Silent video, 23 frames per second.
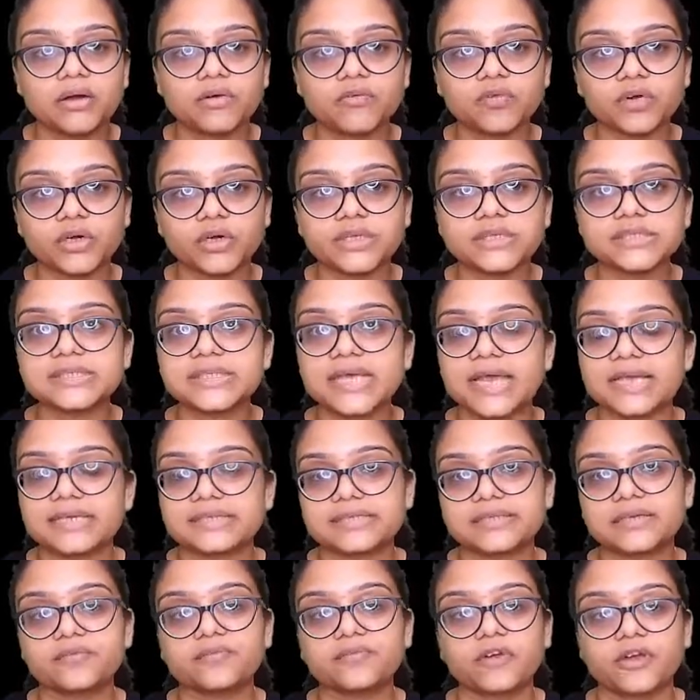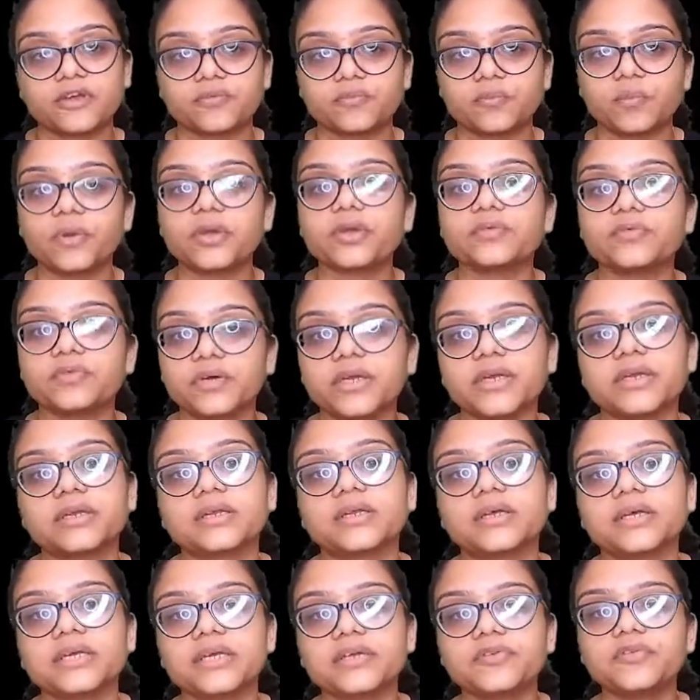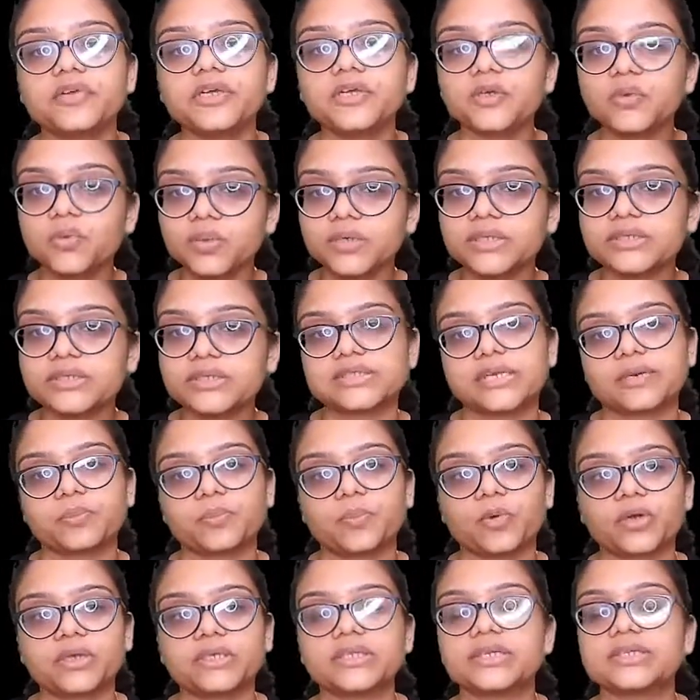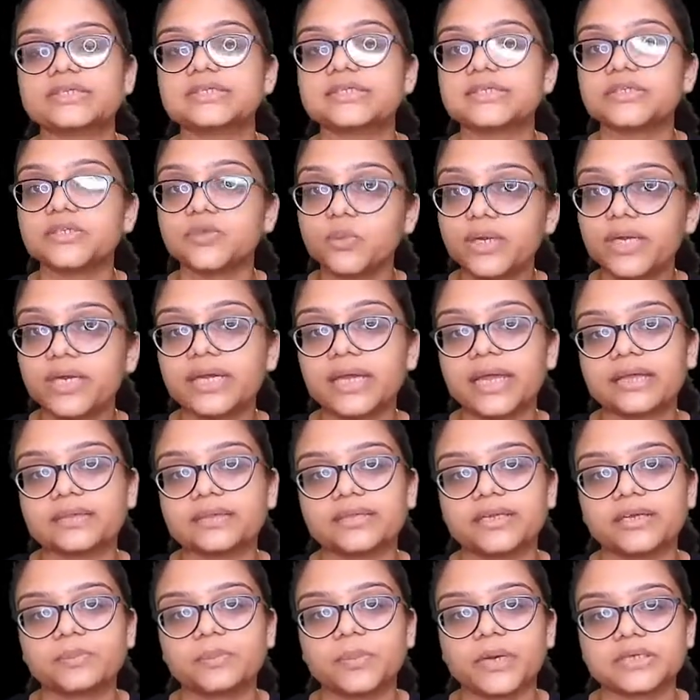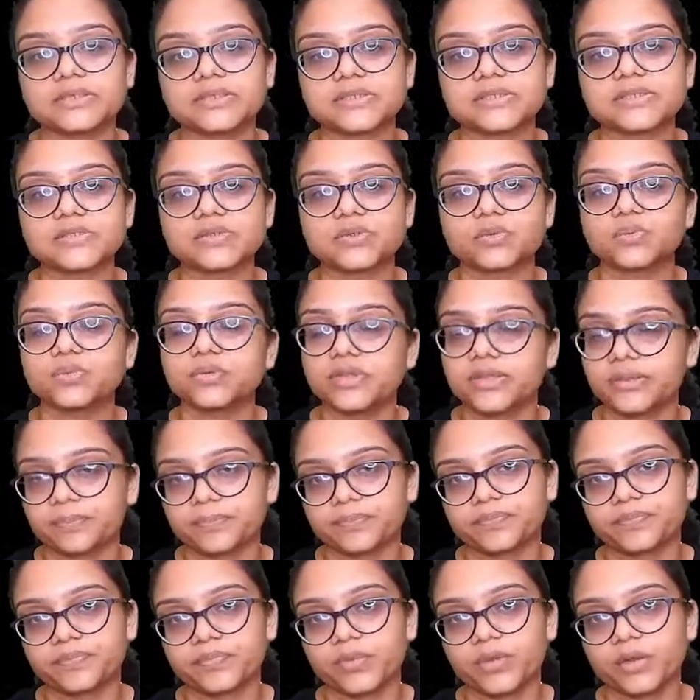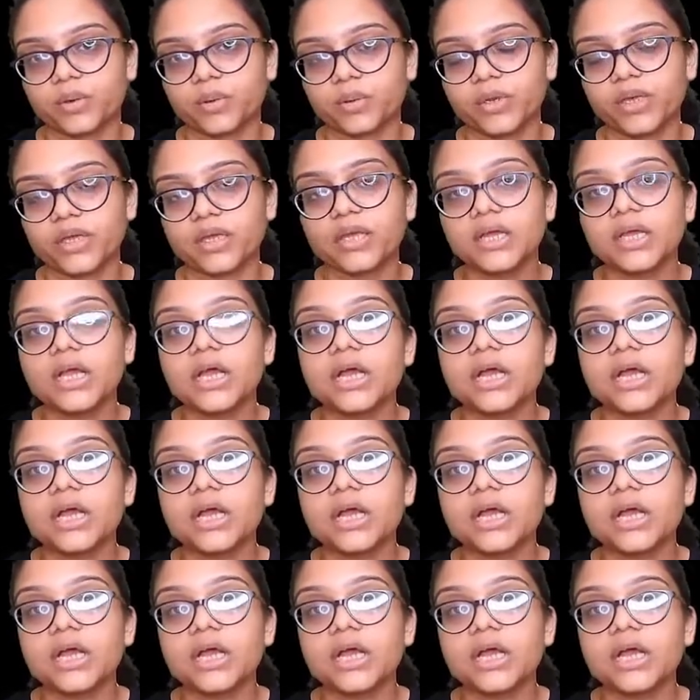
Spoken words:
What is axiom 5.1? Given two distinct points, there is a unique line that passes through them. Okay.